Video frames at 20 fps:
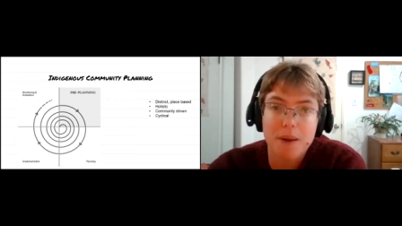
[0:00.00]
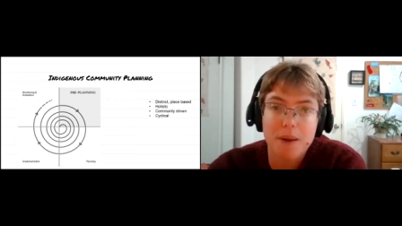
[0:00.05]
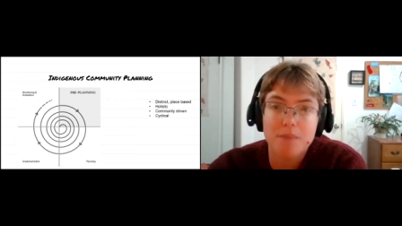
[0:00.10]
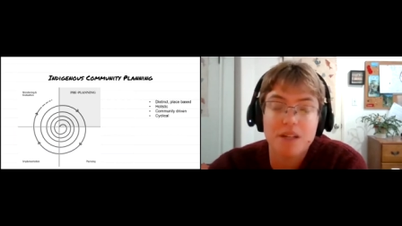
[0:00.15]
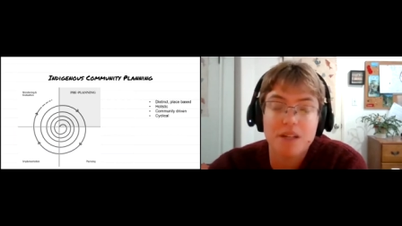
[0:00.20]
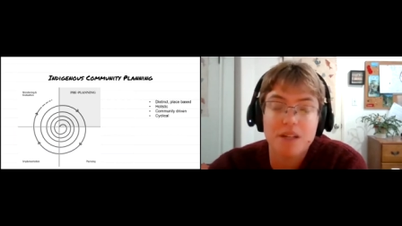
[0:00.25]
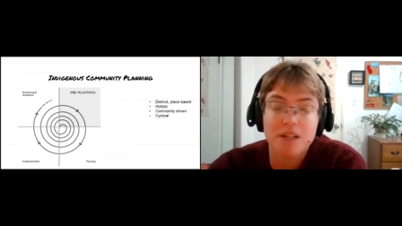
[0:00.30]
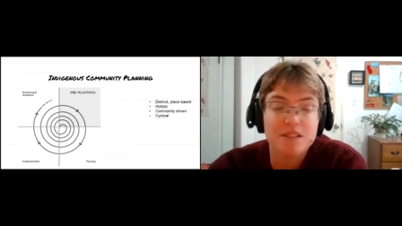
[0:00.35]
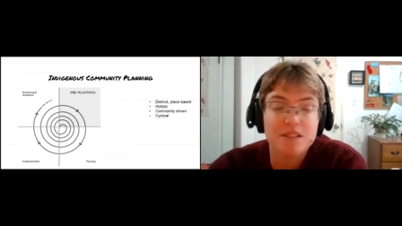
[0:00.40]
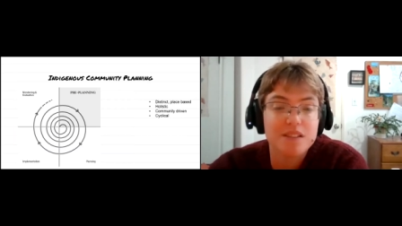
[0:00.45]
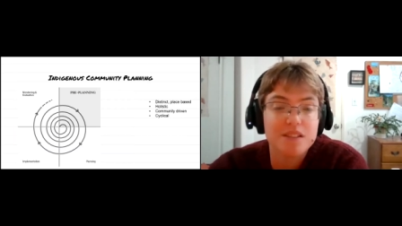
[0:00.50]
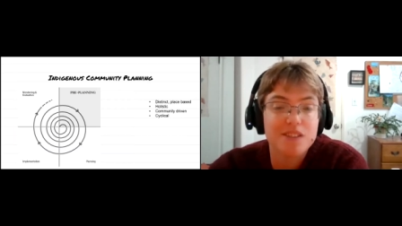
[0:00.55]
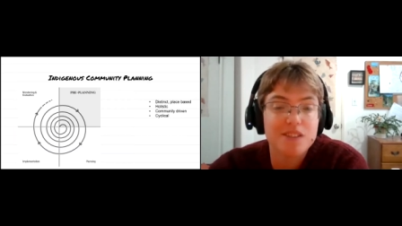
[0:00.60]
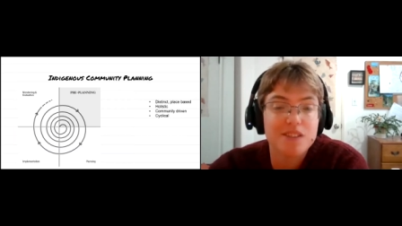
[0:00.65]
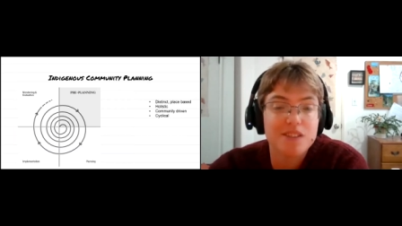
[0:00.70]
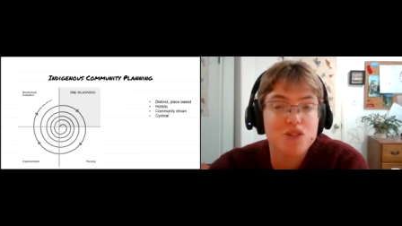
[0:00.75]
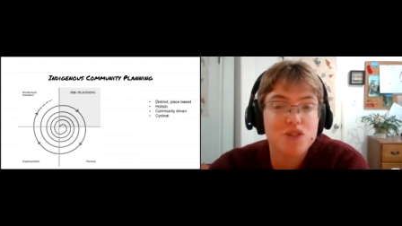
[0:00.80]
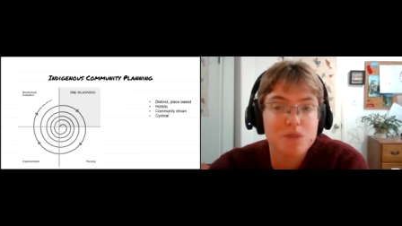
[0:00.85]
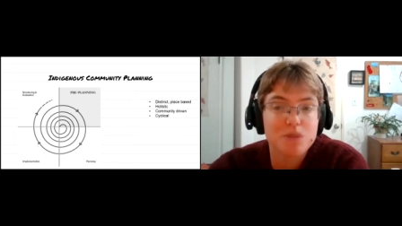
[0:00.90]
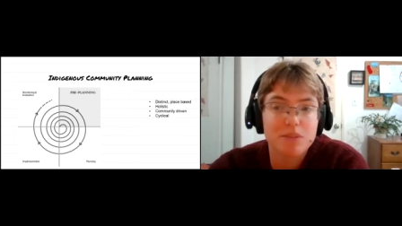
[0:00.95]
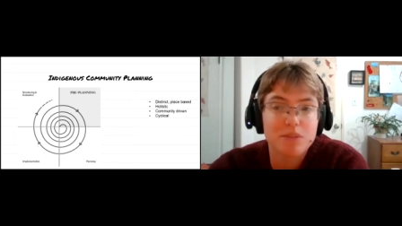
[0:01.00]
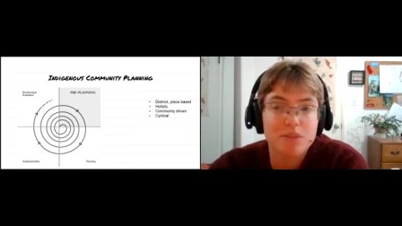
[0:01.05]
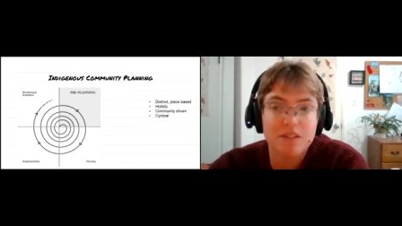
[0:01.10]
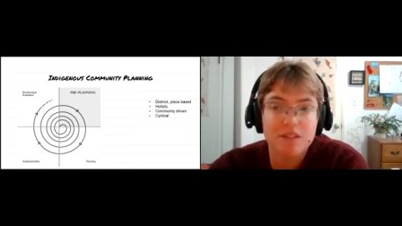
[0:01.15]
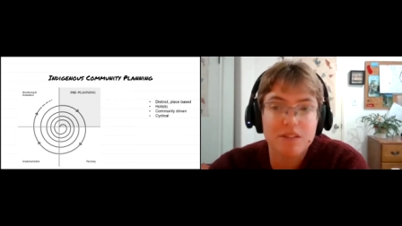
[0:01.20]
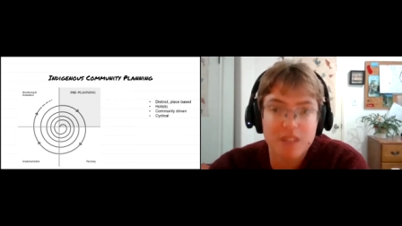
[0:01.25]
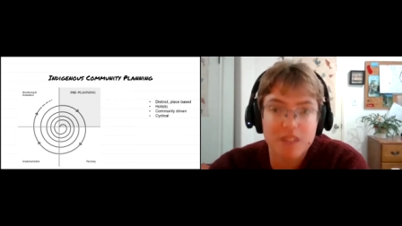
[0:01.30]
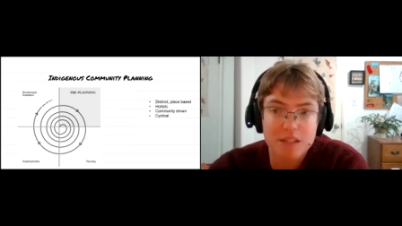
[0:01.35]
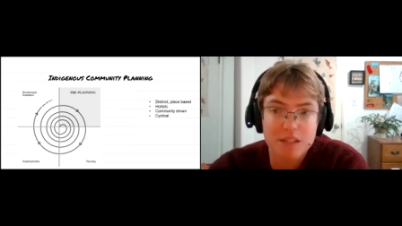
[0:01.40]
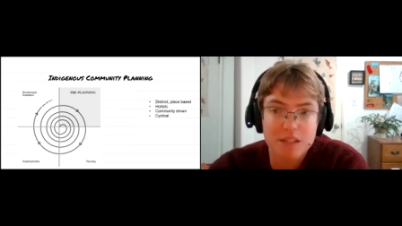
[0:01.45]
because it's extremely
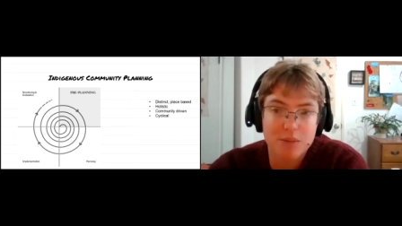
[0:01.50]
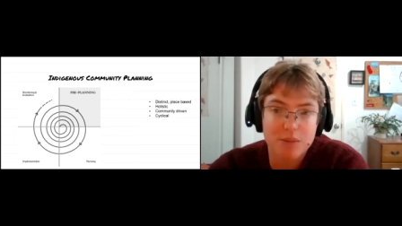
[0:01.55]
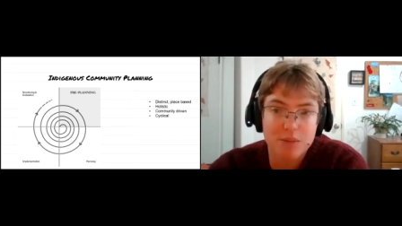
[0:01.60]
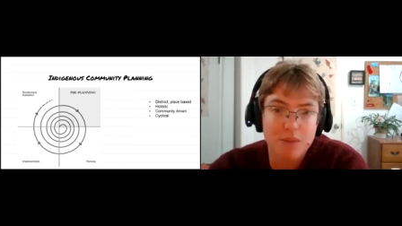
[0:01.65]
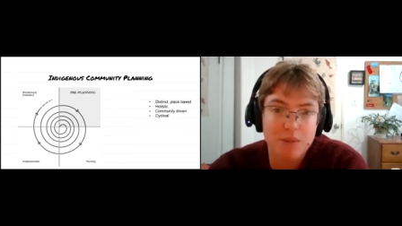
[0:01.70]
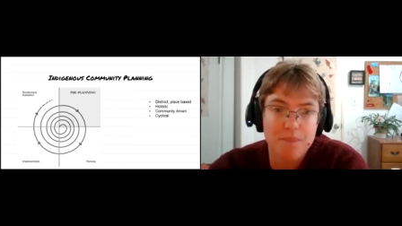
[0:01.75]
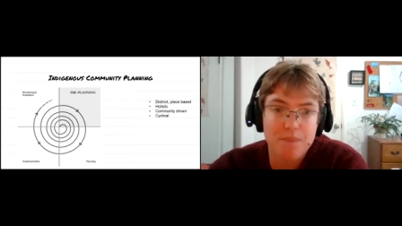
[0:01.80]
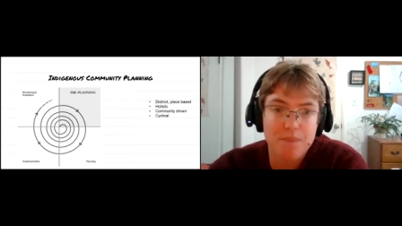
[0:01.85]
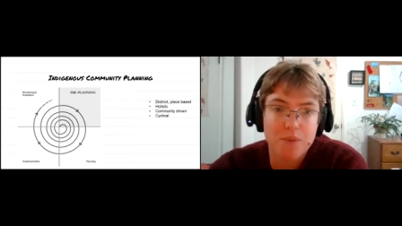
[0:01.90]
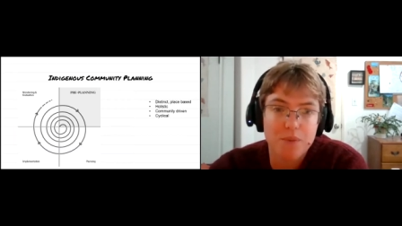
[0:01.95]
flexible.